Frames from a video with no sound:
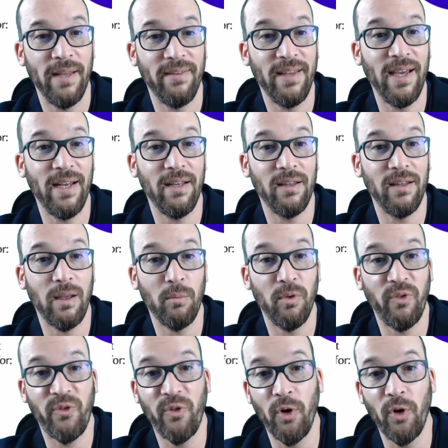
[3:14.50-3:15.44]
And then at
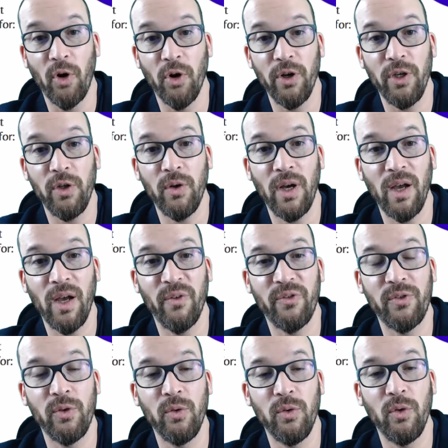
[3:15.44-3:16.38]
number 4, you
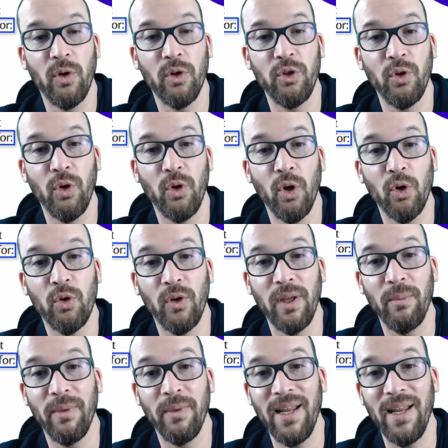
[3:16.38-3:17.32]
have to, on your local
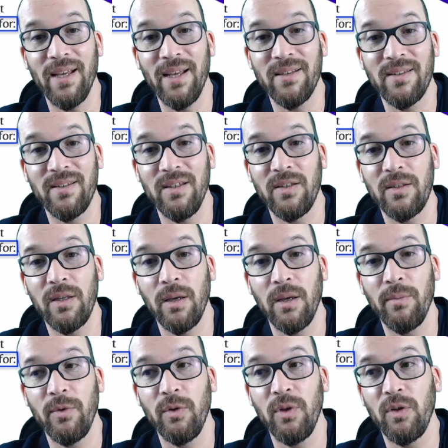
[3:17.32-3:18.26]
MLS
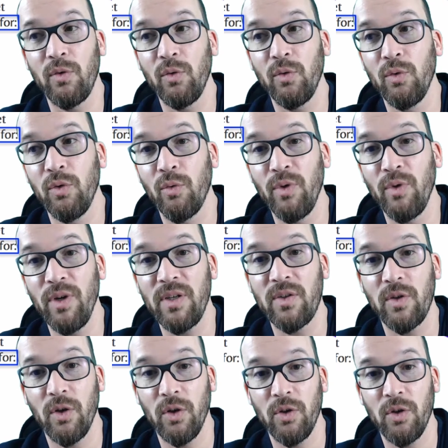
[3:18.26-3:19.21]
system, you need to do a
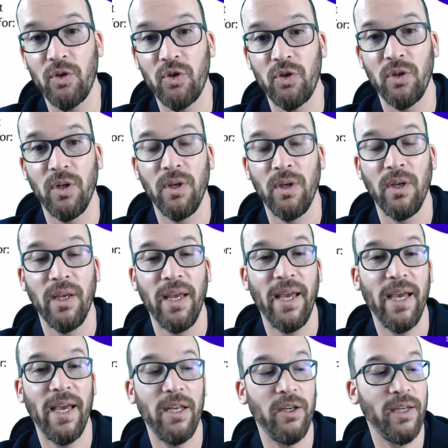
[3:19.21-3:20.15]
research,
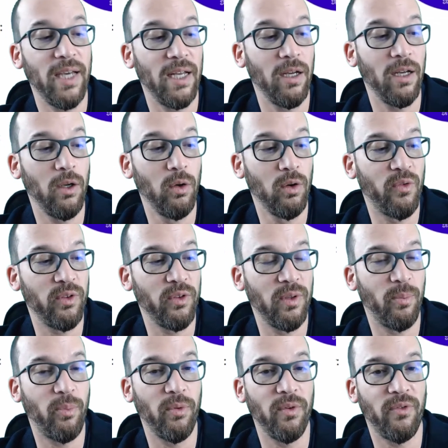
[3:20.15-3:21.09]
and you got to look for
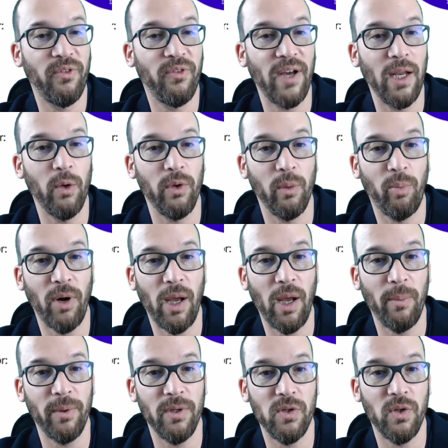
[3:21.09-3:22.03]
the following
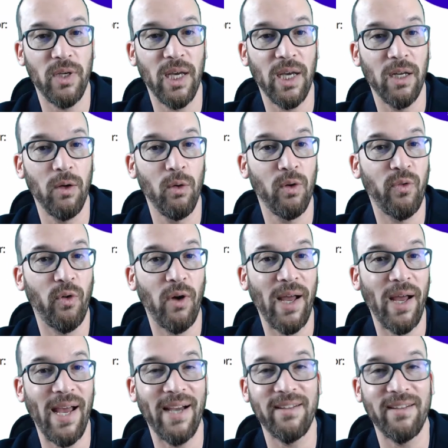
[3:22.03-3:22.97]
properties. You got to look
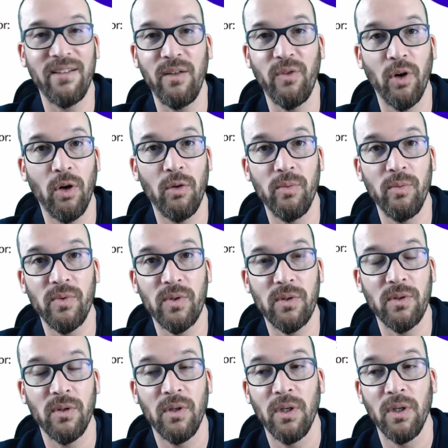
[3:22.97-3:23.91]
for active
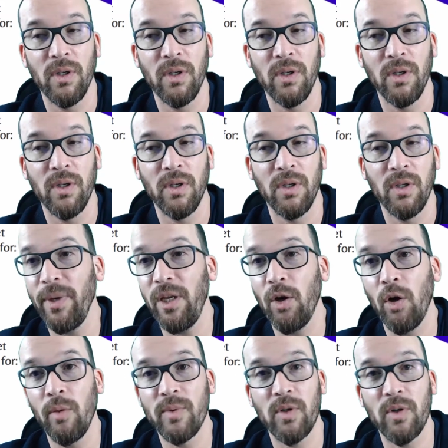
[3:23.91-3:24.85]
homes. How many
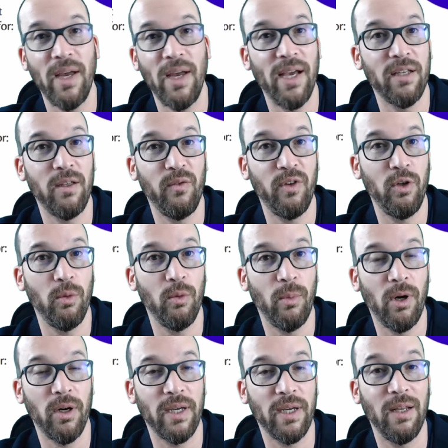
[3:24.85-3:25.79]
homes are active in your
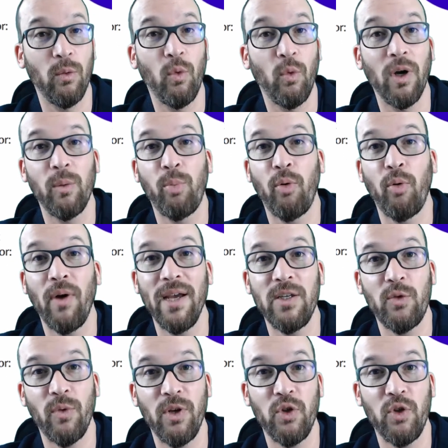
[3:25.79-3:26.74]
market? At what
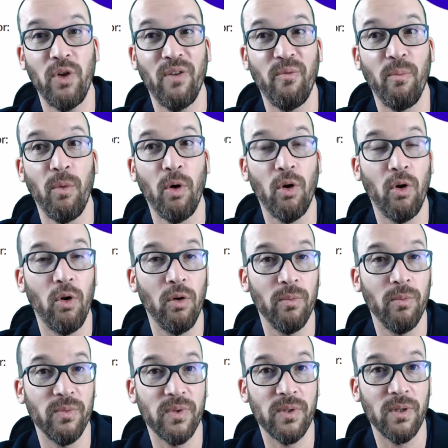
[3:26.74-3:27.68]
price range you have more
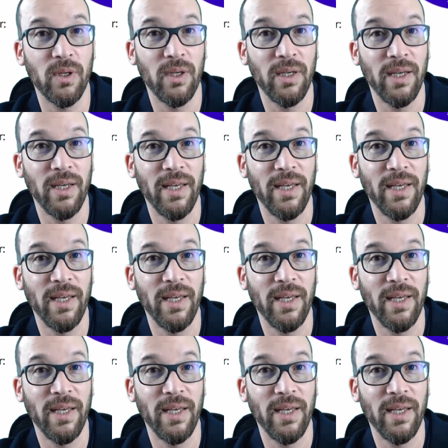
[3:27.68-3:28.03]
homes?